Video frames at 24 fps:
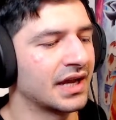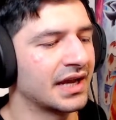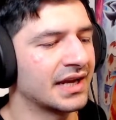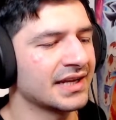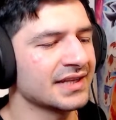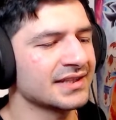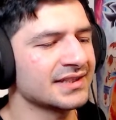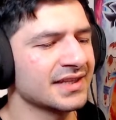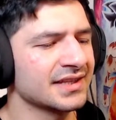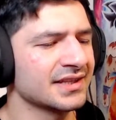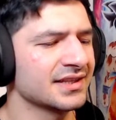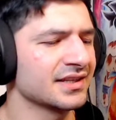I
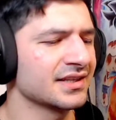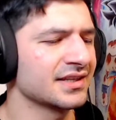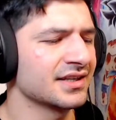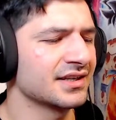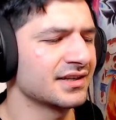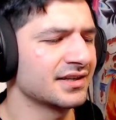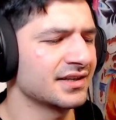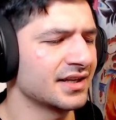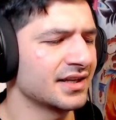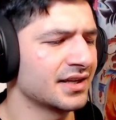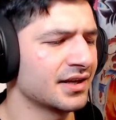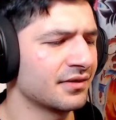guess at the end
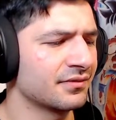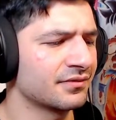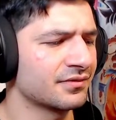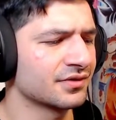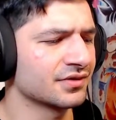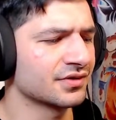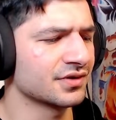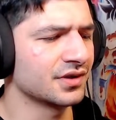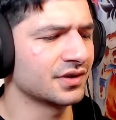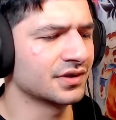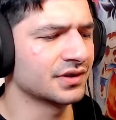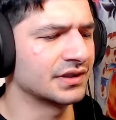of the day, of
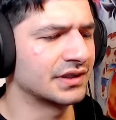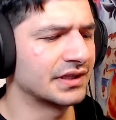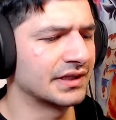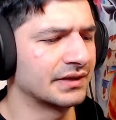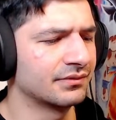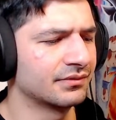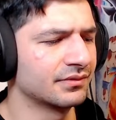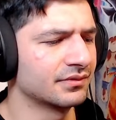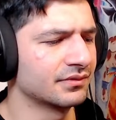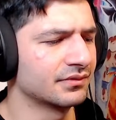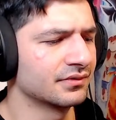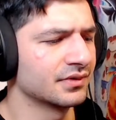course, all the
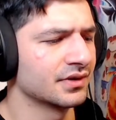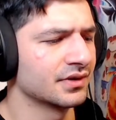devil